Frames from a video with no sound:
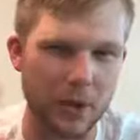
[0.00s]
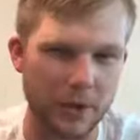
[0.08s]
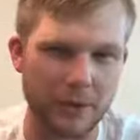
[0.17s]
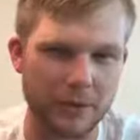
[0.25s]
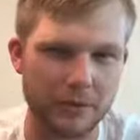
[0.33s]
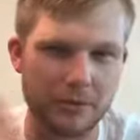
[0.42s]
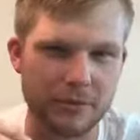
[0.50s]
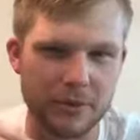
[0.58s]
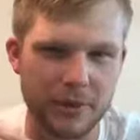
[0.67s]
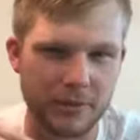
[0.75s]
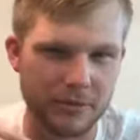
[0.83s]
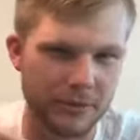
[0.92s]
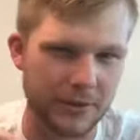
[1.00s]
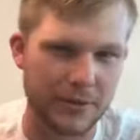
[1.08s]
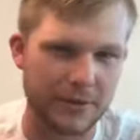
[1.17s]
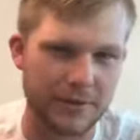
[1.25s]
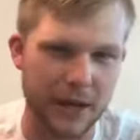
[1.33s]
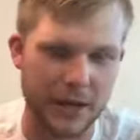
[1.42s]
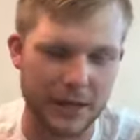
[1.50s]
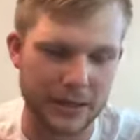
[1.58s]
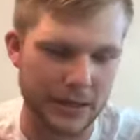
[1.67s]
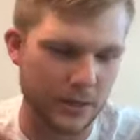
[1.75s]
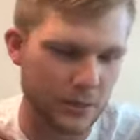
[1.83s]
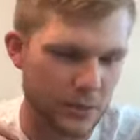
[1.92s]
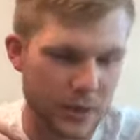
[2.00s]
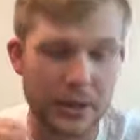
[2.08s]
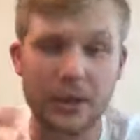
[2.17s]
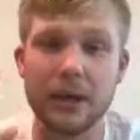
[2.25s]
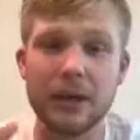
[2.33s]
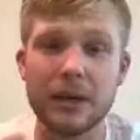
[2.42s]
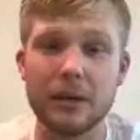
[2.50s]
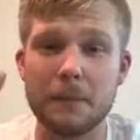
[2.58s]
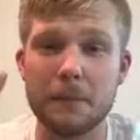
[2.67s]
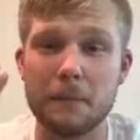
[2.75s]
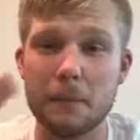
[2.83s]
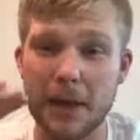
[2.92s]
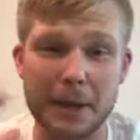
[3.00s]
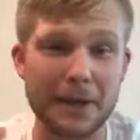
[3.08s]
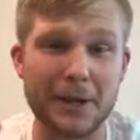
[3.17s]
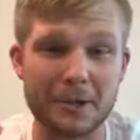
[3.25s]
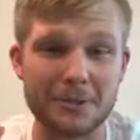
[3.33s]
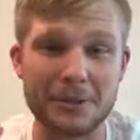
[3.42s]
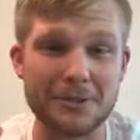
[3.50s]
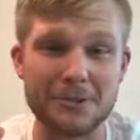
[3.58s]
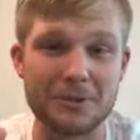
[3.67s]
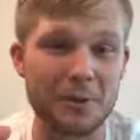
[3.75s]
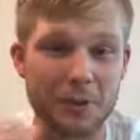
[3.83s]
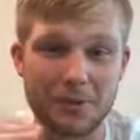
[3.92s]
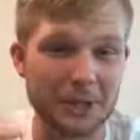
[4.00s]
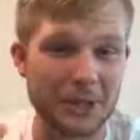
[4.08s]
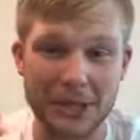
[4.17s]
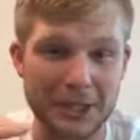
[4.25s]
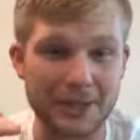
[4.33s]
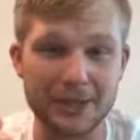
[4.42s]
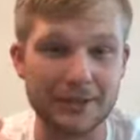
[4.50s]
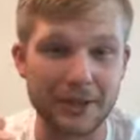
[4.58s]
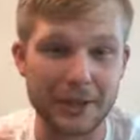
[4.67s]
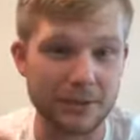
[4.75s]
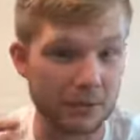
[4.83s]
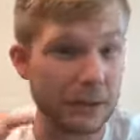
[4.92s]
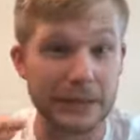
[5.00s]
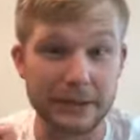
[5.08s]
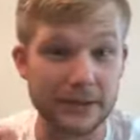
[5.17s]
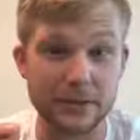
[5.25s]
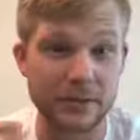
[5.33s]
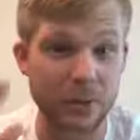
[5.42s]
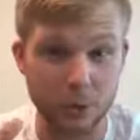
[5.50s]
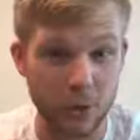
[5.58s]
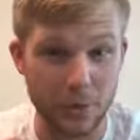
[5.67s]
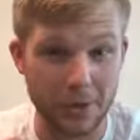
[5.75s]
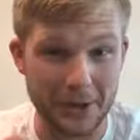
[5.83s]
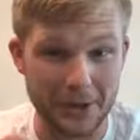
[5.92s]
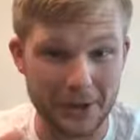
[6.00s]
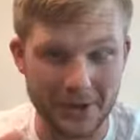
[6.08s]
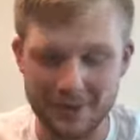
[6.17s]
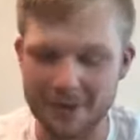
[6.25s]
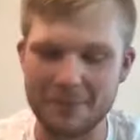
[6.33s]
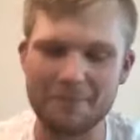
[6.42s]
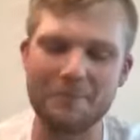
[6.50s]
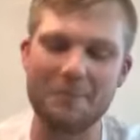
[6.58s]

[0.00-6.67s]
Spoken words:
part of defensive handgun use. And none of this is going to be legal advice. Please don't quote me on any of it.